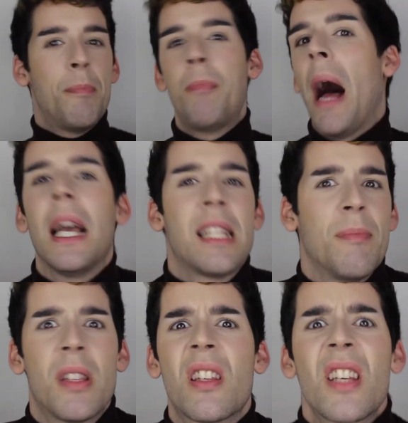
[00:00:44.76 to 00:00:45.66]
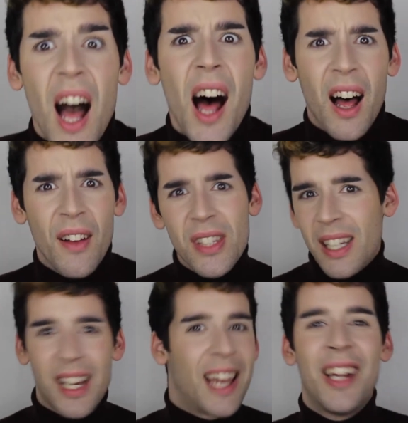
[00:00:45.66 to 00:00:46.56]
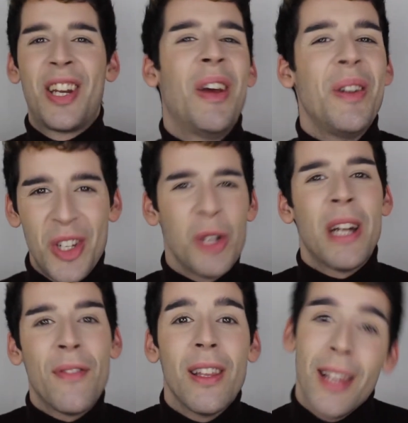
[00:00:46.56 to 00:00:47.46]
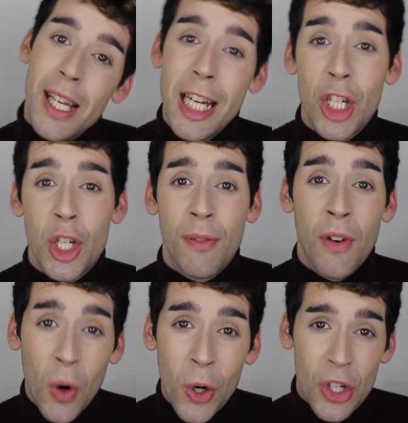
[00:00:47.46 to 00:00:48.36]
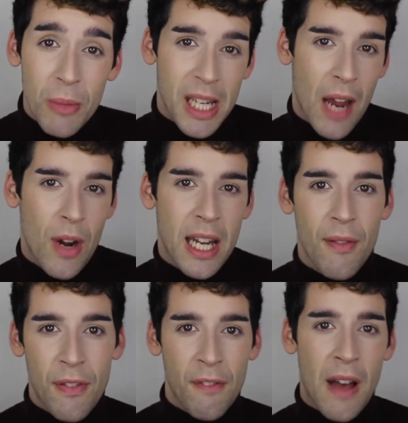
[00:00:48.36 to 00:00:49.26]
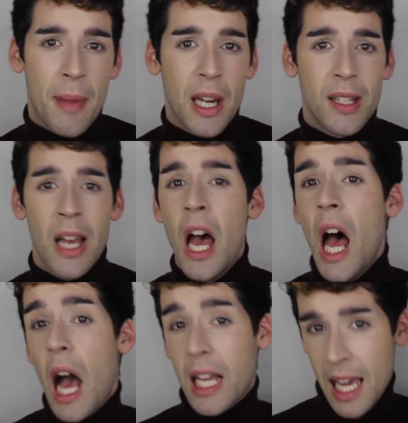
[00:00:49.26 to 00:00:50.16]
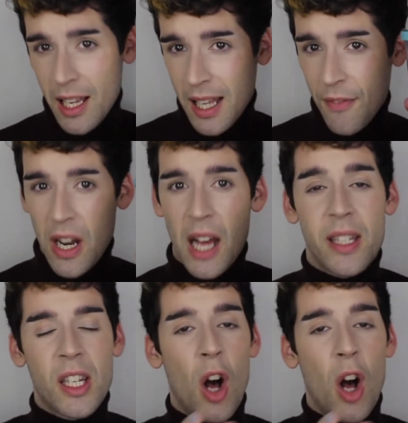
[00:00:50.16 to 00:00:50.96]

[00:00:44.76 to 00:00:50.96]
Buy some scarves, do whatever you think you need to do for autumn to get ready and feel fabulous. Get yourself an iced